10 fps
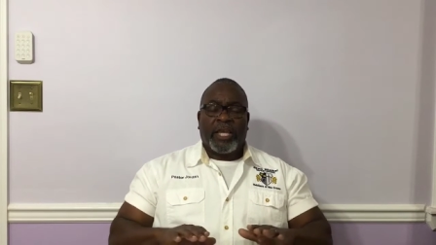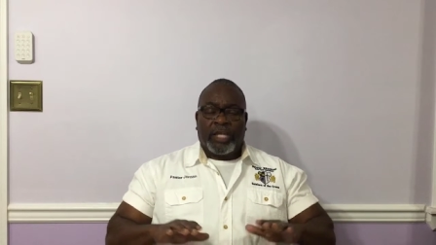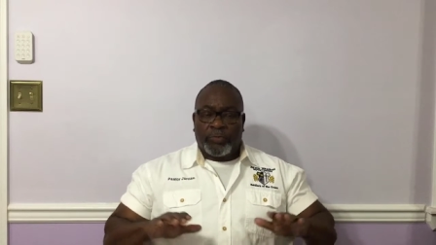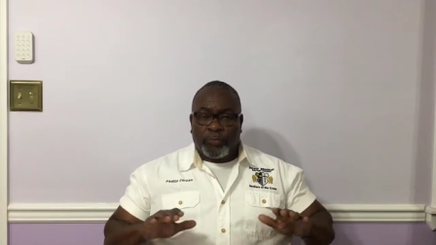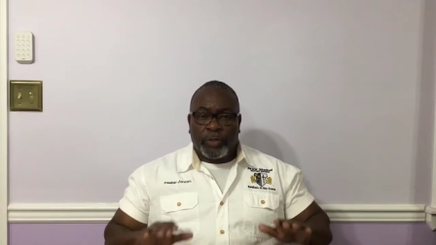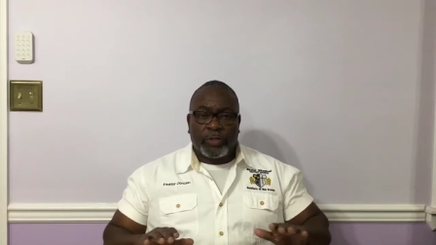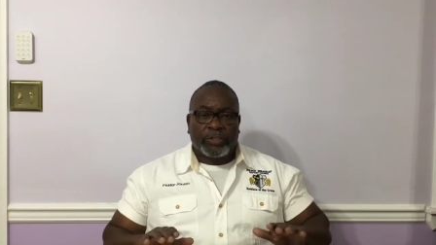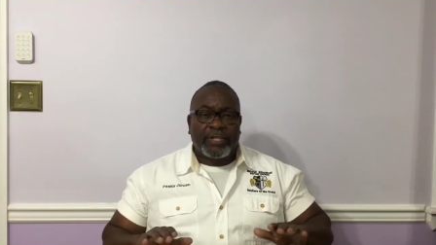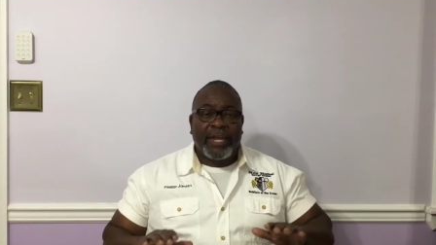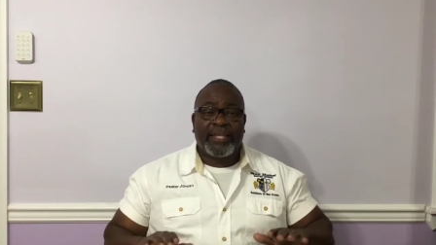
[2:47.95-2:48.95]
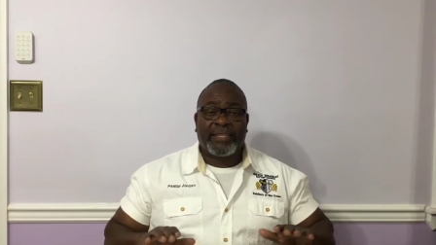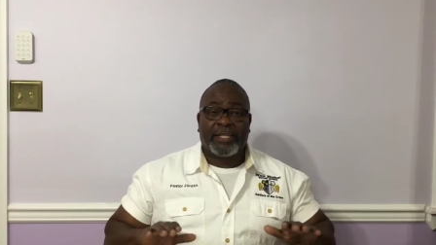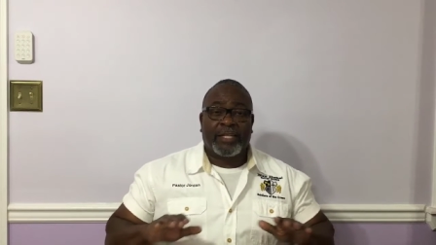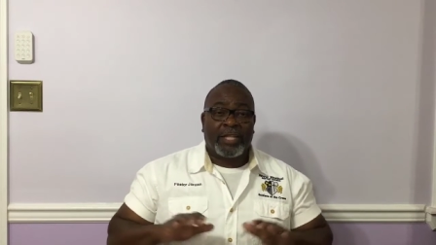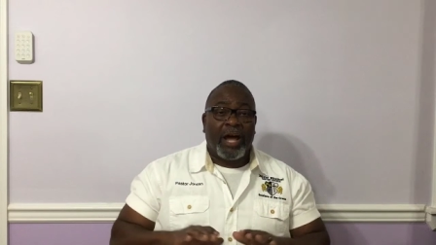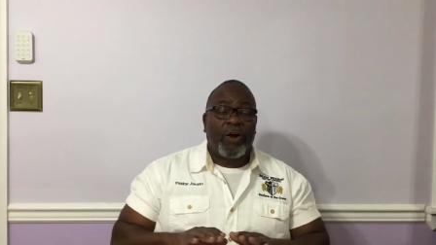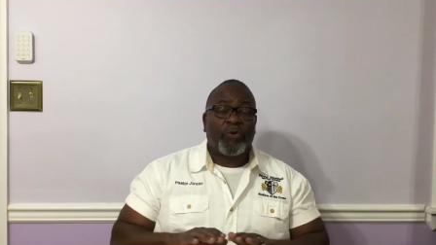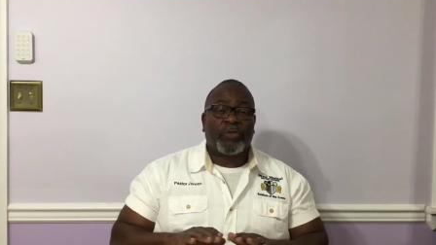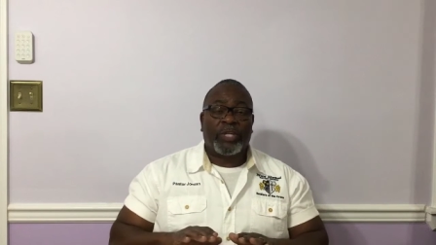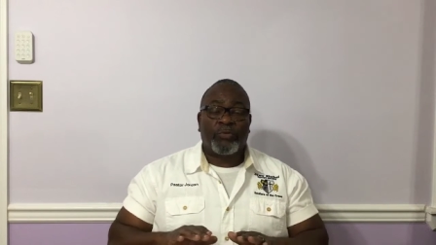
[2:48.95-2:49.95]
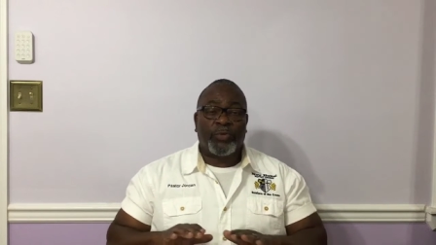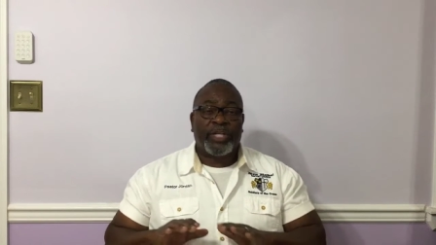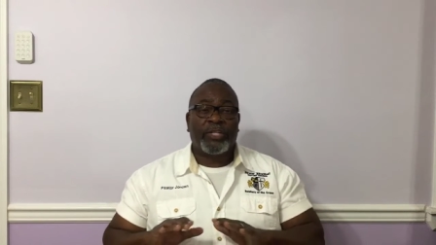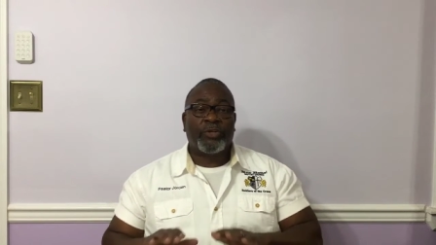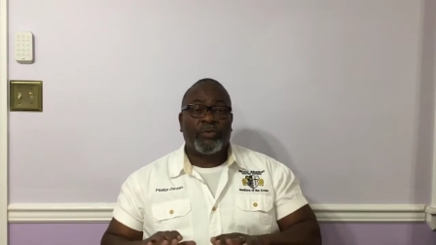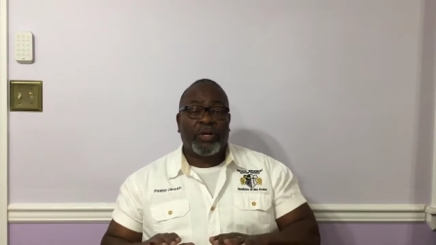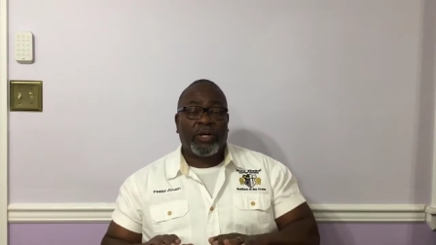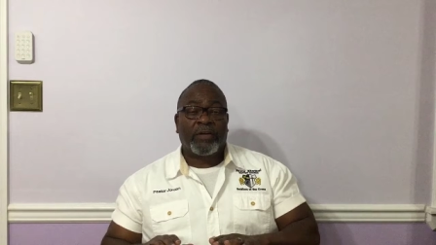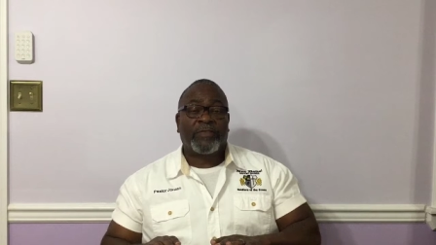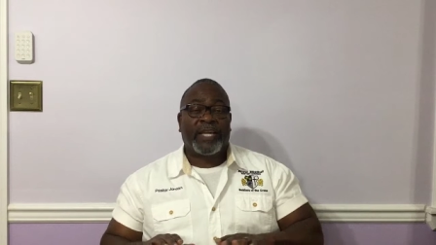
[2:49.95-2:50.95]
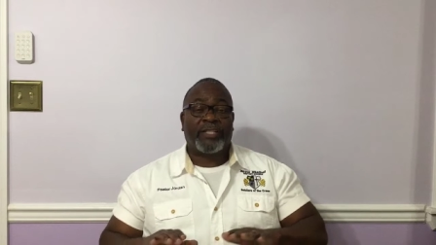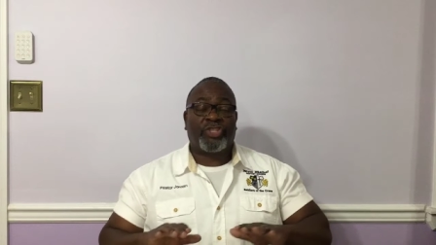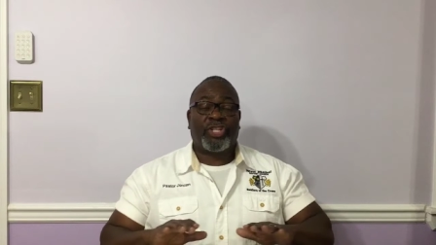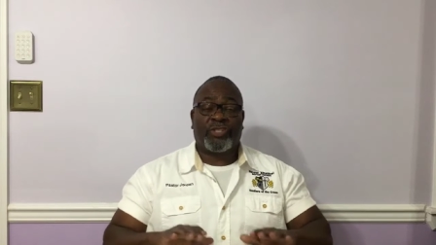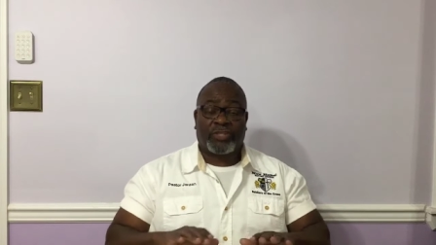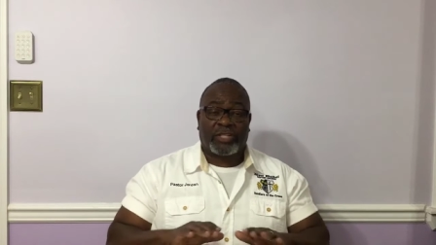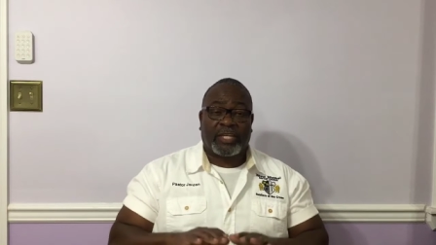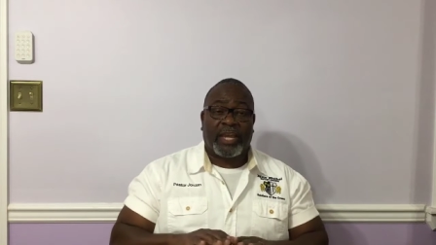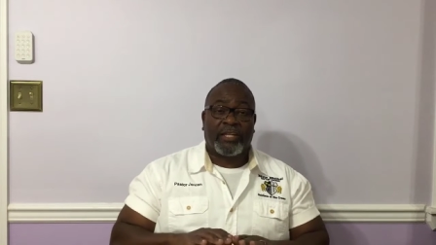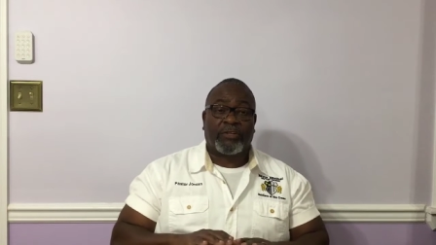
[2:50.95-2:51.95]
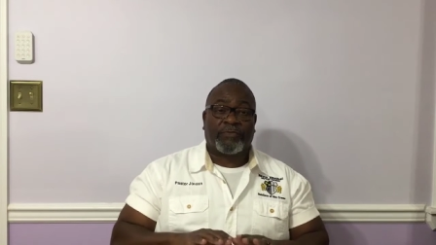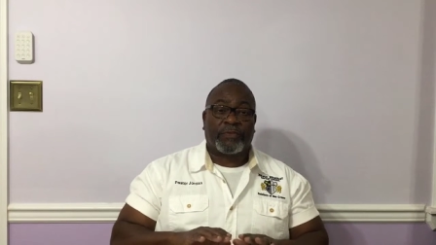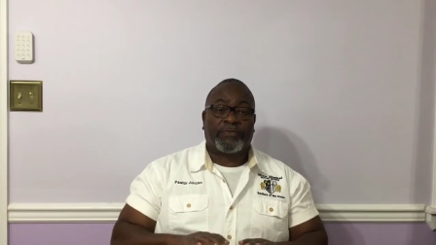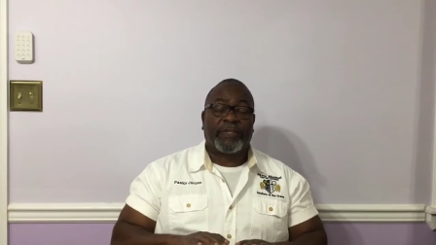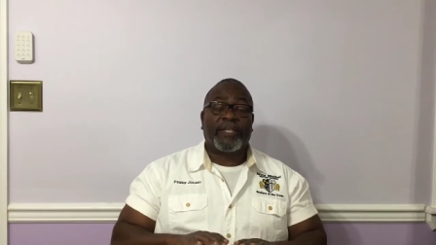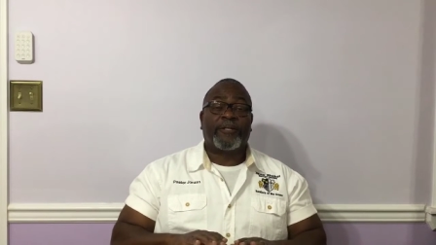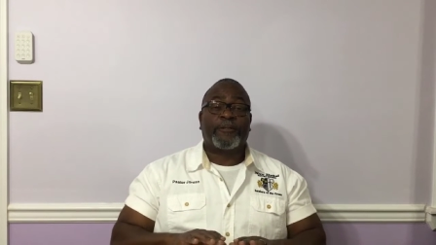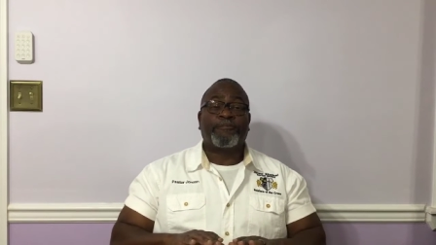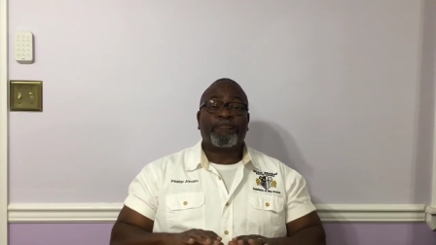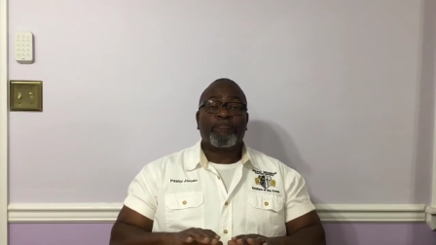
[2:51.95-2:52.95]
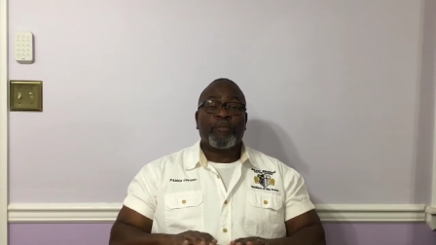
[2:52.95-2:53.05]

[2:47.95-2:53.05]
it will take the law that we knew of that Jesus came to fulfill